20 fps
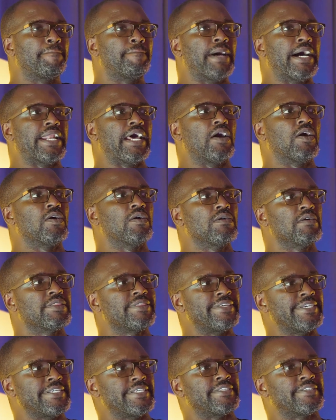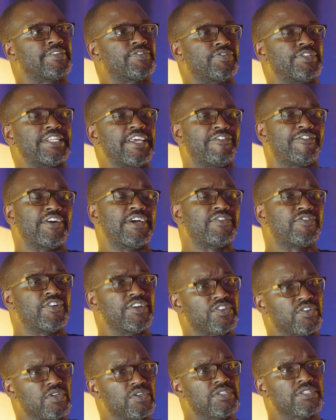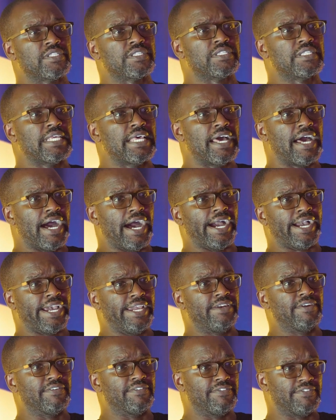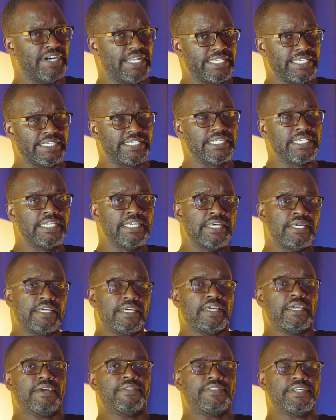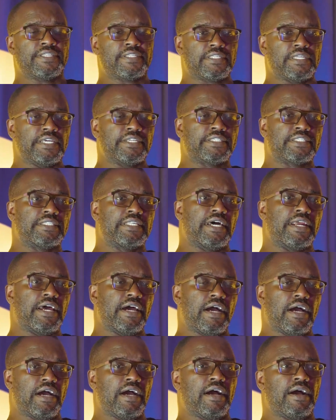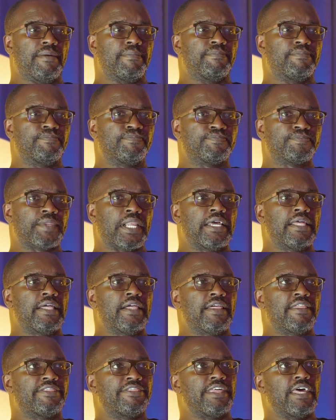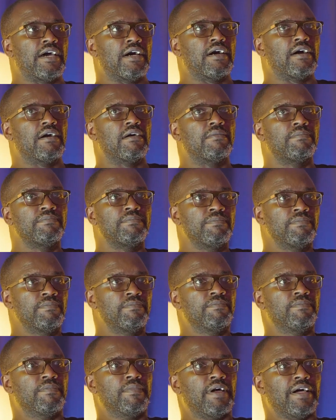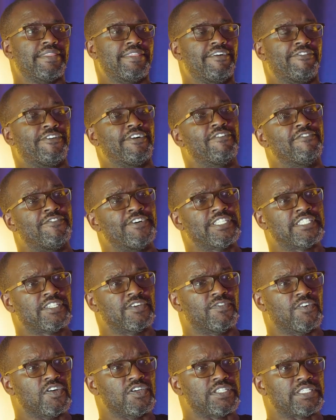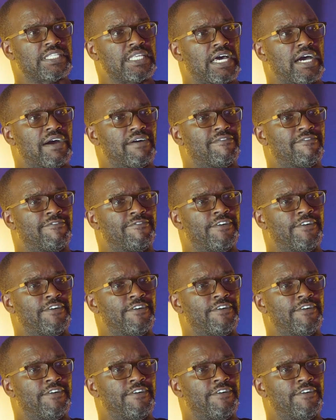But all these different reasons are kind of valid in the sense that the film festivals are